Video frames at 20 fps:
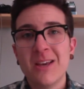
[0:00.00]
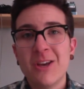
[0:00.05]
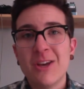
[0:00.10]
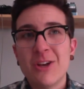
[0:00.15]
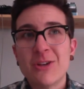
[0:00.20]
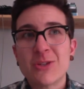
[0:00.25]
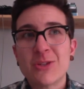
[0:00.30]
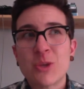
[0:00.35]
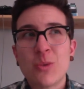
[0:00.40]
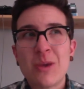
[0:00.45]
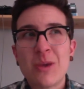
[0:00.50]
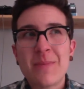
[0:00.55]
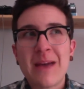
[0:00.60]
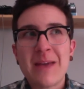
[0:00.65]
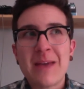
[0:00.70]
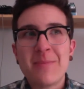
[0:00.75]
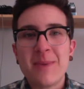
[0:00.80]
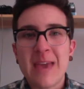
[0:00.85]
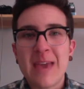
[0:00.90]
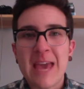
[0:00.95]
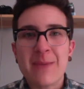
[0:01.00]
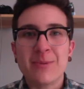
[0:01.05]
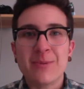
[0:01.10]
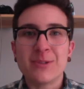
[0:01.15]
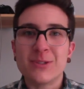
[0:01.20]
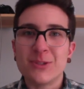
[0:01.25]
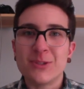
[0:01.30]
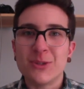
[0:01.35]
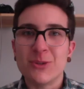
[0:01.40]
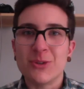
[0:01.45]
So we might be able
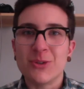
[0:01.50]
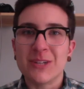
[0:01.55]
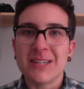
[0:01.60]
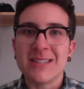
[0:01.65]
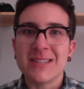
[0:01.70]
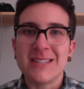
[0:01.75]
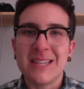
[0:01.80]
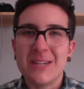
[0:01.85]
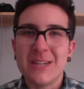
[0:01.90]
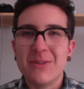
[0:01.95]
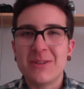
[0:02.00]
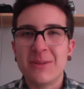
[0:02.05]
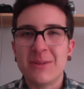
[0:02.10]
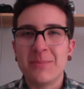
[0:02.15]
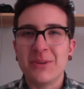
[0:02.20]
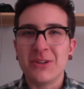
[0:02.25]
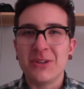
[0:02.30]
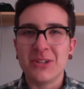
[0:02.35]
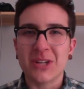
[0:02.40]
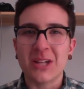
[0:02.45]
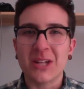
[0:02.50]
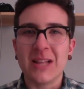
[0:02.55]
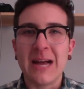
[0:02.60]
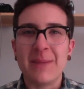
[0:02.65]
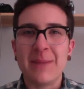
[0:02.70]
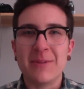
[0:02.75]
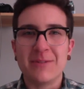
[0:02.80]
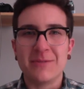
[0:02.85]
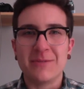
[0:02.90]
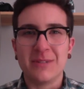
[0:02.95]
to continue to build a
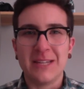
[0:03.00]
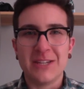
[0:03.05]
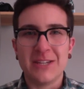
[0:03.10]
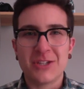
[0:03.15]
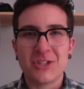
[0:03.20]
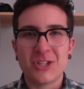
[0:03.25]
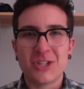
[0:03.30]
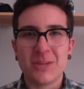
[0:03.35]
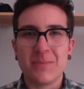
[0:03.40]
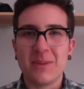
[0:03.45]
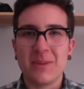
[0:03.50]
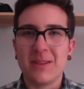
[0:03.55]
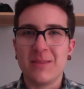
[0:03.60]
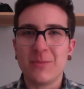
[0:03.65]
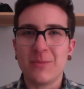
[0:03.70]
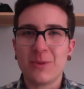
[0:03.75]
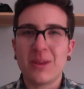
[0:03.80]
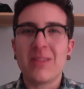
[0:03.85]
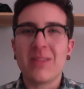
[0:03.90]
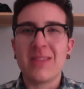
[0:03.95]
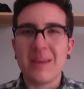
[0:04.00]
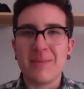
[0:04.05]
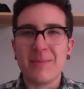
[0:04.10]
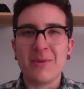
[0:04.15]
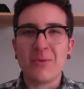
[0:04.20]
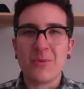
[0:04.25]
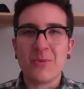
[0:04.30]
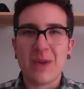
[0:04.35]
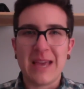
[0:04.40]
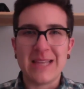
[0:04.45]
collaborative relationship with them
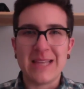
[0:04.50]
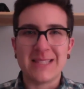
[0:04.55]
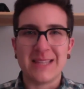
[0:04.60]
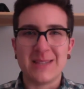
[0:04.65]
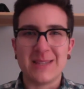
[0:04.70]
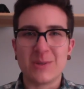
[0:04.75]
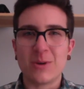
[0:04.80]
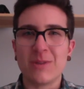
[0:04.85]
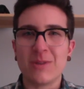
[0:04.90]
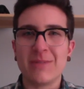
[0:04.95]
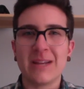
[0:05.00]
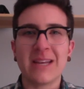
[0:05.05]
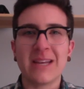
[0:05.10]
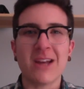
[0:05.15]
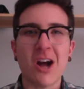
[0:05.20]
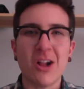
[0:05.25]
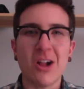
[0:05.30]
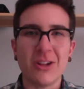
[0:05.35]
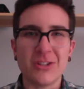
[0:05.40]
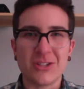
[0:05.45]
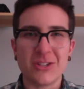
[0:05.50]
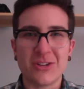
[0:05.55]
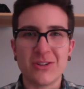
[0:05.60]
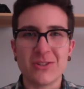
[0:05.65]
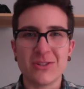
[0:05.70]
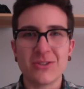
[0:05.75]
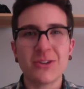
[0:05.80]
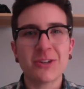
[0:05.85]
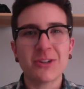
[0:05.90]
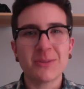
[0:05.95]
in ways that sort of acknowledge their
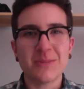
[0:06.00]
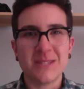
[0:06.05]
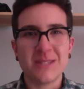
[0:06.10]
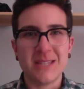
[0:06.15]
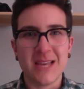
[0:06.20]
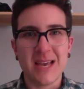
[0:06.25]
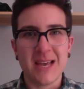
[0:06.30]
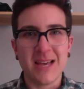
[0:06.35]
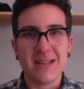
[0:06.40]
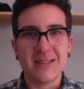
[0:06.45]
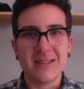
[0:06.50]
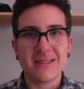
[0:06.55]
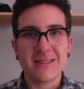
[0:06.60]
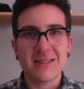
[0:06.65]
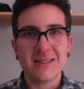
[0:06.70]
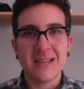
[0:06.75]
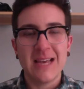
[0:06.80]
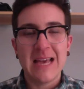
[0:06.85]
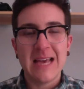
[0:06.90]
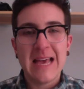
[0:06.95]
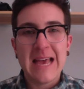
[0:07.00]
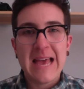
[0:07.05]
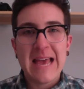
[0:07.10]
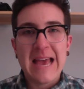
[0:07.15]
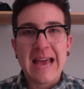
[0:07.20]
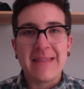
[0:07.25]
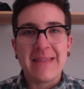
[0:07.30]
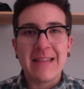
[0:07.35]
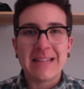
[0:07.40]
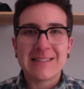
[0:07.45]
circumstance
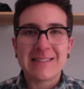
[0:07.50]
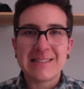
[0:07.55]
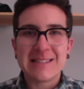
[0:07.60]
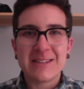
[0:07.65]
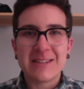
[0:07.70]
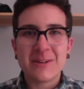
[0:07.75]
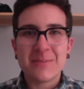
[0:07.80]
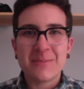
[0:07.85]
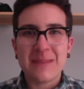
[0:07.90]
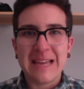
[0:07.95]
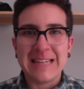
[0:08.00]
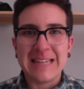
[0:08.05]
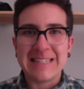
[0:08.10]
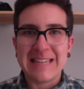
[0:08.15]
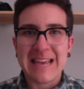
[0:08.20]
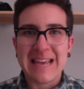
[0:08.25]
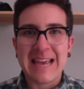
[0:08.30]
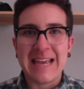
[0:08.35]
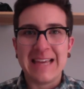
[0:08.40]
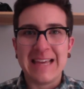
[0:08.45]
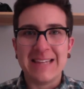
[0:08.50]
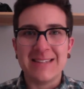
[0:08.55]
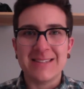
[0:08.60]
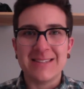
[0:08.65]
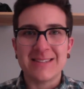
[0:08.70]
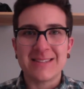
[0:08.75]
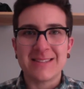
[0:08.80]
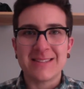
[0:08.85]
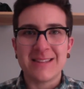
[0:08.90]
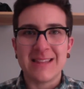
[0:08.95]
and that still
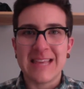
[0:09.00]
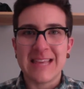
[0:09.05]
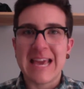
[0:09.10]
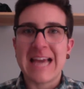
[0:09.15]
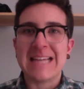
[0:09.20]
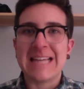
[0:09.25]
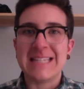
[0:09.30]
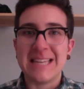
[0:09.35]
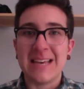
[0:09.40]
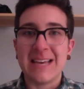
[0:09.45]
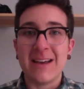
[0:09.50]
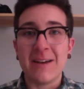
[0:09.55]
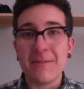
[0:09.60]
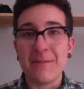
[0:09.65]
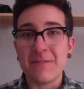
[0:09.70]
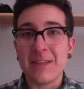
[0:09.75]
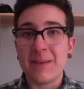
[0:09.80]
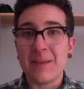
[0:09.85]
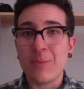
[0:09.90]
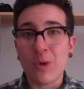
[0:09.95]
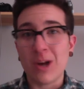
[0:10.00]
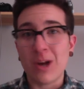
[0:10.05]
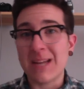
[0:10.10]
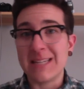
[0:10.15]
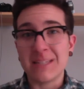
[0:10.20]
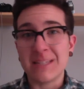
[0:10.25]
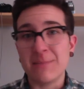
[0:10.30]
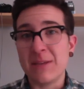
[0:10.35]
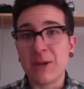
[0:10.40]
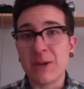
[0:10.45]
maintains the idea of them wanting
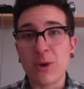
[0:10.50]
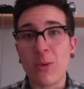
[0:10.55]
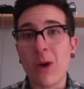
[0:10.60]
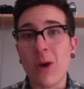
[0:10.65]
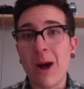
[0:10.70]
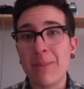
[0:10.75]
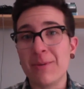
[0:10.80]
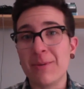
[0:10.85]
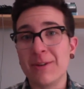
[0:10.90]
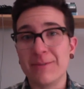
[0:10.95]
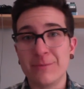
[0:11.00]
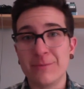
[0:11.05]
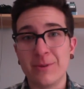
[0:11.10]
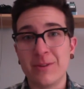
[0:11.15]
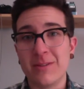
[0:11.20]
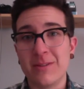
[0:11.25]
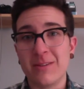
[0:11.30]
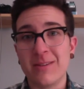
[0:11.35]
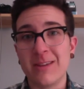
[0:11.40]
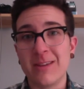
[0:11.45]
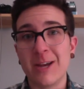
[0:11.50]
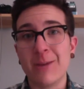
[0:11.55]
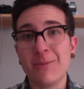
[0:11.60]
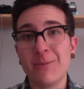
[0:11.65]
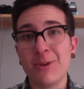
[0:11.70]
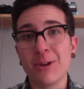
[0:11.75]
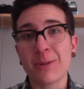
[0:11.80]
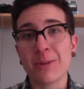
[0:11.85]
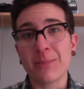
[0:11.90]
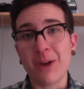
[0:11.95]
to be cooperative with the
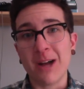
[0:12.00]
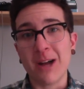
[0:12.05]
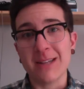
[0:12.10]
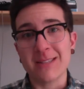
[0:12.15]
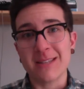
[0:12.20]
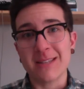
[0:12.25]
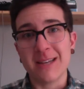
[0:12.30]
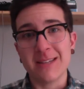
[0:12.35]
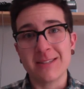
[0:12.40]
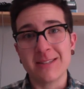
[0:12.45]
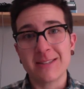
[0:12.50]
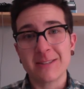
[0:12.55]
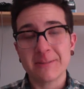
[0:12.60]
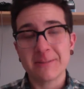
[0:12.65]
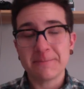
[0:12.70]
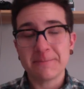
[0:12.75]
therapeutic process.